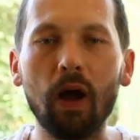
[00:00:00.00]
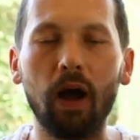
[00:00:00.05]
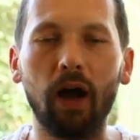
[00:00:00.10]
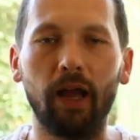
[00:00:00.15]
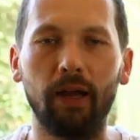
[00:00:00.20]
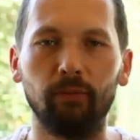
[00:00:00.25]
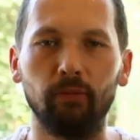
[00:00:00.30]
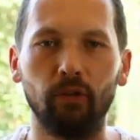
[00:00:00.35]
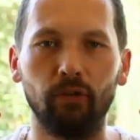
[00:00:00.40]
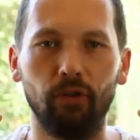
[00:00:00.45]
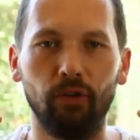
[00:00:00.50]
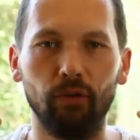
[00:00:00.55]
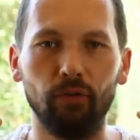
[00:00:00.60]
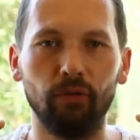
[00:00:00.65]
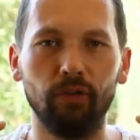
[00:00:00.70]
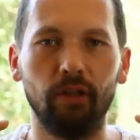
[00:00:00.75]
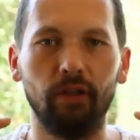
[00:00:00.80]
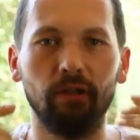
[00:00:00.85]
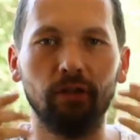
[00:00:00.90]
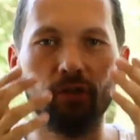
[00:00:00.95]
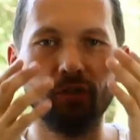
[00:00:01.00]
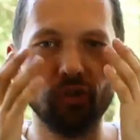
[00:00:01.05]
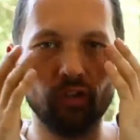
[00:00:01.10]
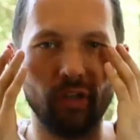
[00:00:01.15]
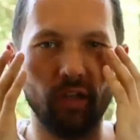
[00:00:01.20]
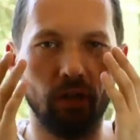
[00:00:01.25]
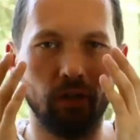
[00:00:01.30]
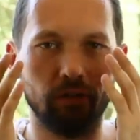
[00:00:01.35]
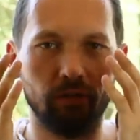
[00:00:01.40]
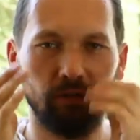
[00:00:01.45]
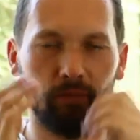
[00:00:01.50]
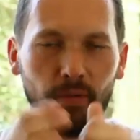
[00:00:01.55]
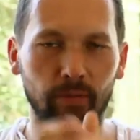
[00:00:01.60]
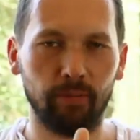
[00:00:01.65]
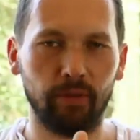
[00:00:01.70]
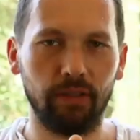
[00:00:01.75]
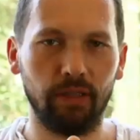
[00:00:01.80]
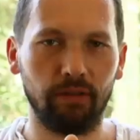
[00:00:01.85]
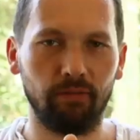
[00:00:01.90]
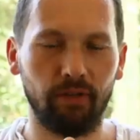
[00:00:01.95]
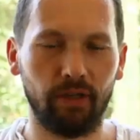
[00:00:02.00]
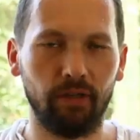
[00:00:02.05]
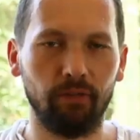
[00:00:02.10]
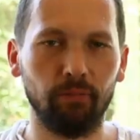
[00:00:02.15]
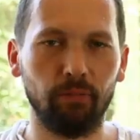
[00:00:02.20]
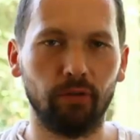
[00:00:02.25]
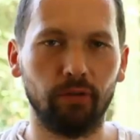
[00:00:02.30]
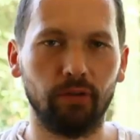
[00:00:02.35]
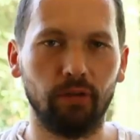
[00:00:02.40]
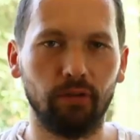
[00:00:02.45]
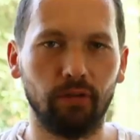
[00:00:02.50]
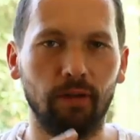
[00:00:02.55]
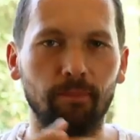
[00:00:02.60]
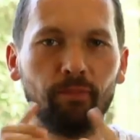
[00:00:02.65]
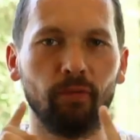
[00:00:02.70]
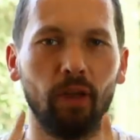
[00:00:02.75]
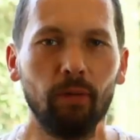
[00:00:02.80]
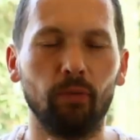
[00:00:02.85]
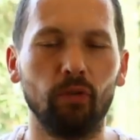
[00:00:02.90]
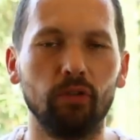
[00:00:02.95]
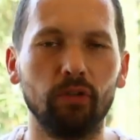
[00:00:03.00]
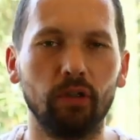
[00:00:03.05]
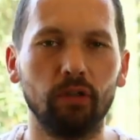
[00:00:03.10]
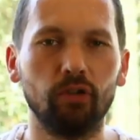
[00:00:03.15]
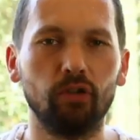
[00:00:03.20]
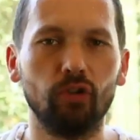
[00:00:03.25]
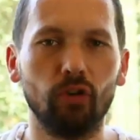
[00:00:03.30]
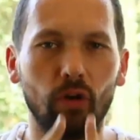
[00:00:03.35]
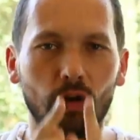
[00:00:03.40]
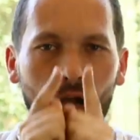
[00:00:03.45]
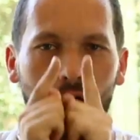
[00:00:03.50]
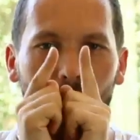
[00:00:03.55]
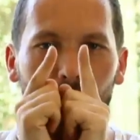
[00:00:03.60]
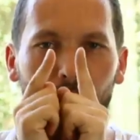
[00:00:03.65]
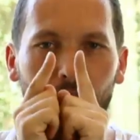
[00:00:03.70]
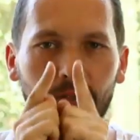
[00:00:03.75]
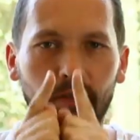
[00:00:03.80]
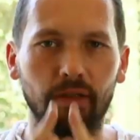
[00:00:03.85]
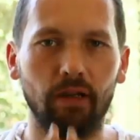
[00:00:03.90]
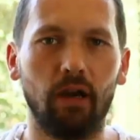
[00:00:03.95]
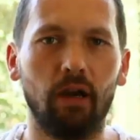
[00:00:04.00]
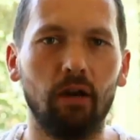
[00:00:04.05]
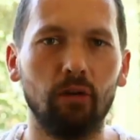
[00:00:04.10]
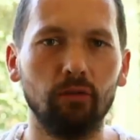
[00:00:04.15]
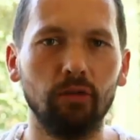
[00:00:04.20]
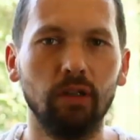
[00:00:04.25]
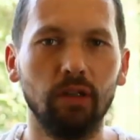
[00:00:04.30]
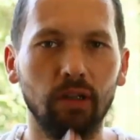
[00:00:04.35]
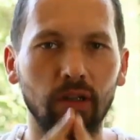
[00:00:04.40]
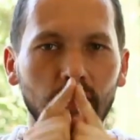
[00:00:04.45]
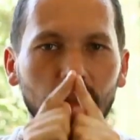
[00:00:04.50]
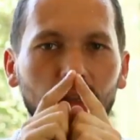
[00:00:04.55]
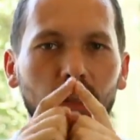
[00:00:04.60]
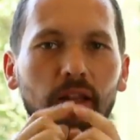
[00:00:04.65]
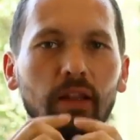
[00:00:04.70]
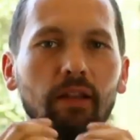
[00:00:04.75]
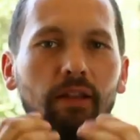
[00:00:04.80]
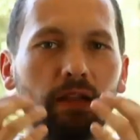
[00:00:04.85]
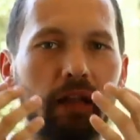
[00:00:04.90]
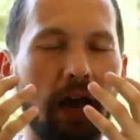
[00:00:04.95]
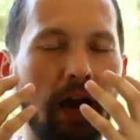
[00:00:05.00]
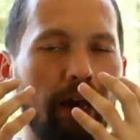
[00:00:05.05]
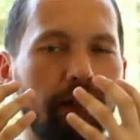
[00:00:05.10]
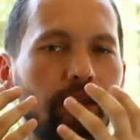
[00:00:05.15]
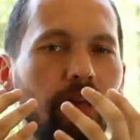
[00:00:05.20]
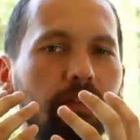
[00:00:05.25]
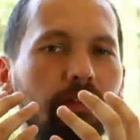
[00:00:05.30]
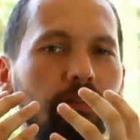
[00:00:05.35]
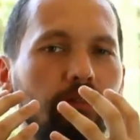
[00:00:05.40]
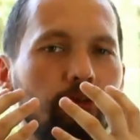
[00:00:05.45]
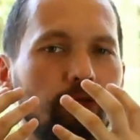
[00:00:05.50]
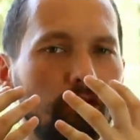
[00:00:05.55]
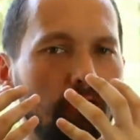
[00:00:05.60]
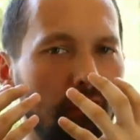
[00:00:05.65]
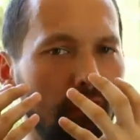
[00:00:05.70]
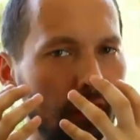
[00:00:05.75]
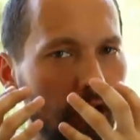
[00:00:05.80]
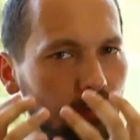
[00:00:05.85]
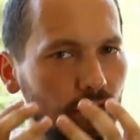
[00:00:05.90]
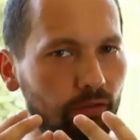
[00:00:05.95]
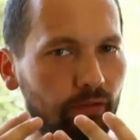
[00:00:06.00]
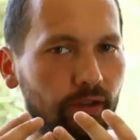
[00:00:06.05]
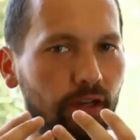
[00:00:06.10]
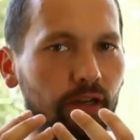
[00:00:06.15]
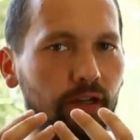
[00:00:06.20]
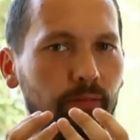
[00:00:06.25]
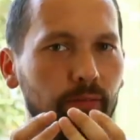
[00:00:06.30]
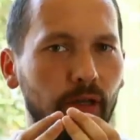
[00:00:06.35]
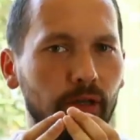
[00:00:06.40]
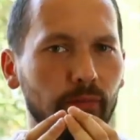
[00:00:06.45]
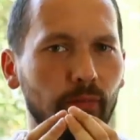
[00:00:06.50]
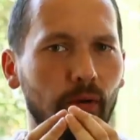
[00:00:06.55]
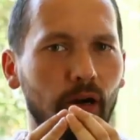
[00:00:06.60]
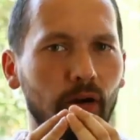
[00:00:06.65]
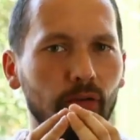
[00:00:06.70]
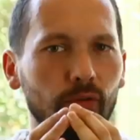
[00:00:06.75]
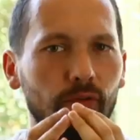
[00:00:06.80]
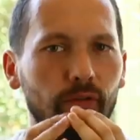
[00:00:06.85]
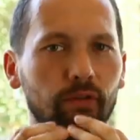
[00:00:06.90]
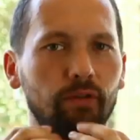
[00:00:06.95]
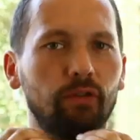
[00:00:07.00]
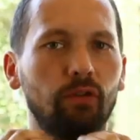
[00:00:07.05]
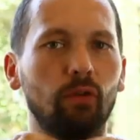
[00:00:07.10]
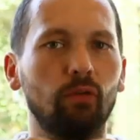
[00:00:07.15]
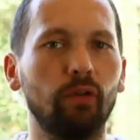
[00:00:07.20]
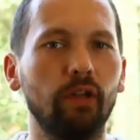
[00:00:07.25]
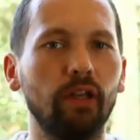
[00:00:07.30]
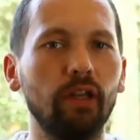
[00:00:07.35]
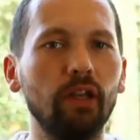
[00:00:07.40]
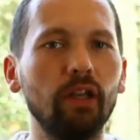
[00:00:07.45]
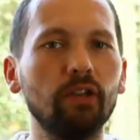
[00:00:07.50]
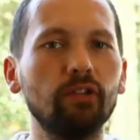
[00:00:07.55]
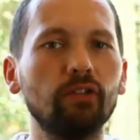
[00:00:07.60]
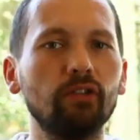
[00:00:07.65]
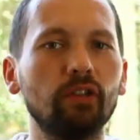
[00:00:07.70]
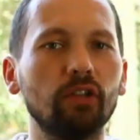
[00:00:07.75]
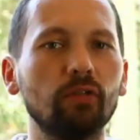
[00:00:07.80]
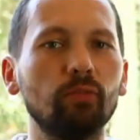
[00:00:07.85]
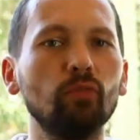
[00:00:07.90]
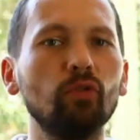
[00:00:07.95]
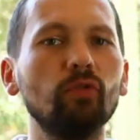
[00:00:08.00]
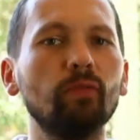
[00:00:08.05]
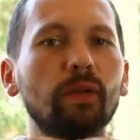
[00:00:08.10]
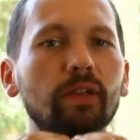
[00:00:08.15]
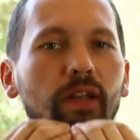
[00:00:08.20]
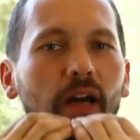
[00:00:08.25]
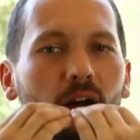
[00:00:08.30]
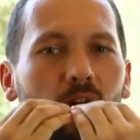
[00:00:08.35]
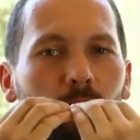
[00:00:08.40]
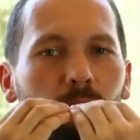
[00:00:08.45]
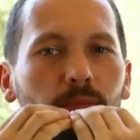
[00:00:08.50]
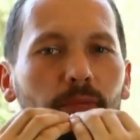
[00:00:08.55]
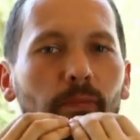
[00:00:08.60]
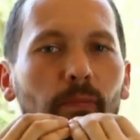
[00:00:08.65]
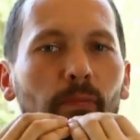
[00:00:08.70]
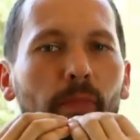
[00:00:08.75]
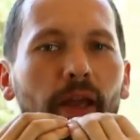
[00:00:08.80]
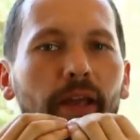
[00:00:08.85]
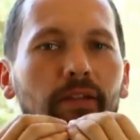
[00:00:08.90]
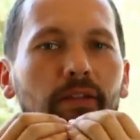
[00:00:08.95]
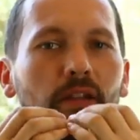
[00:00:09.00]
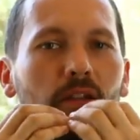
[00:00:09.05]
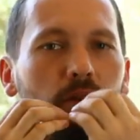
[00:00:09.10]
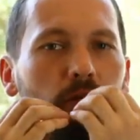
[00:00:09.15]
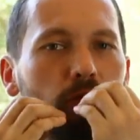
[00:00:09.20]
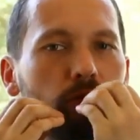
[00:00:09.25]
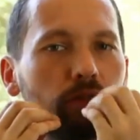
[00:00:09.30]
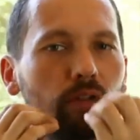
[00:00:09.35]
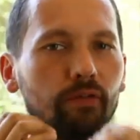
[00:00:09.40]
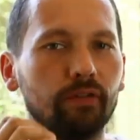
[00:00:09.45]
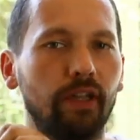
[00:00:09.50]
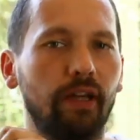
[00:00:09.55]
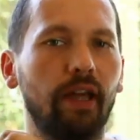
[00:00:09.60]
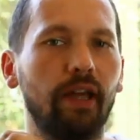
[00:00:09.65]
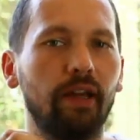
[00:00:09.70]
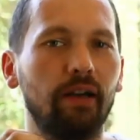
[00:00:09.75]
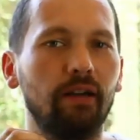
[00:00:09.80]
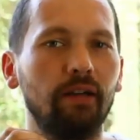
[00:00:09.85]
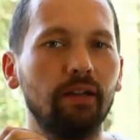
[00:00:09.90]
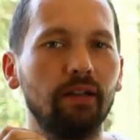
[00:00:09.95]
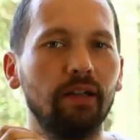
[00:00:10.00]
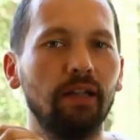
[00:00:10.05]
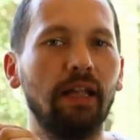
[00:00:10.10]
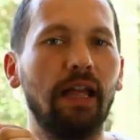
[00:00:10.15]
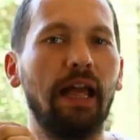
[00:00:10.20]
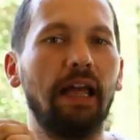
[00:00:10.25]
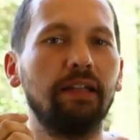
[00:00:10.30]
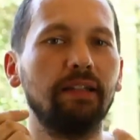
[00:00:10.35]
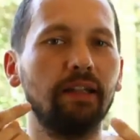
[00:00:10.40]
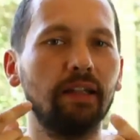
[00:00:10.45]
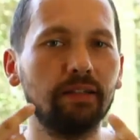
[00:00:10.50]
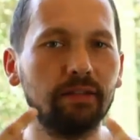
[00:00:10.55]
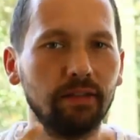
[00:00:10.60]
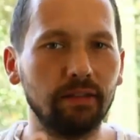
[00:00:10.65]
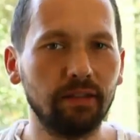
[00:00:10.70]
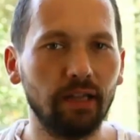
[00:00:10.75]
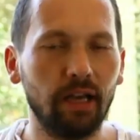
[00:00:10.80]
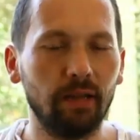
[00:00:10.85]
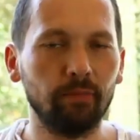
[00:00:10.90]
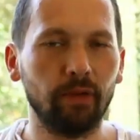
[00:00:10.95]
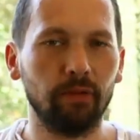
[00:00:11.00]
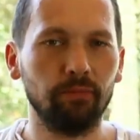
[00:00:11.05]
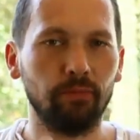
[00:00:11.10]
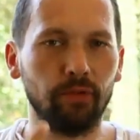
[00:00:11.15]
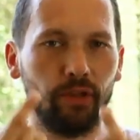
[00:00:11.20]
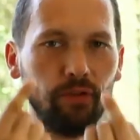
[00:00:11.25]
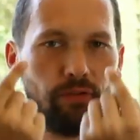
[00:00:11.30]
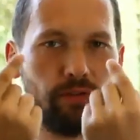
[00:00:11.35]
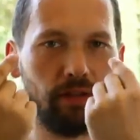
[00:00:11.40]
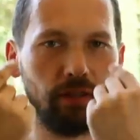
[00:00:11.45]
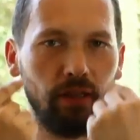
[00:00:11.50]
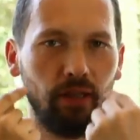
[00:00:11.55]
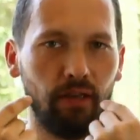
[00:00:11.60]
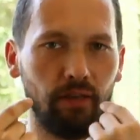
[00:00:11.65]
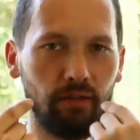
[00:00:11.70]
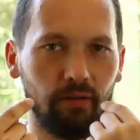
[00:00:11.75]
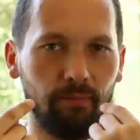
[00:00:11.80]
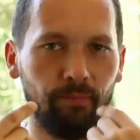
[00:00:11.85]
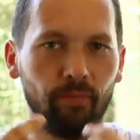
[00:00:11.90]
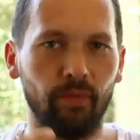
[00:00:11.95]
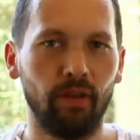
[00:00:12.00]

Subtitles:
I'm not using cheeks, remember that, very important. I'm using jaw up and down. I got a lot of air in my mouth, so each just movement up makes the loose of the air, and that's the time I'm breathing in.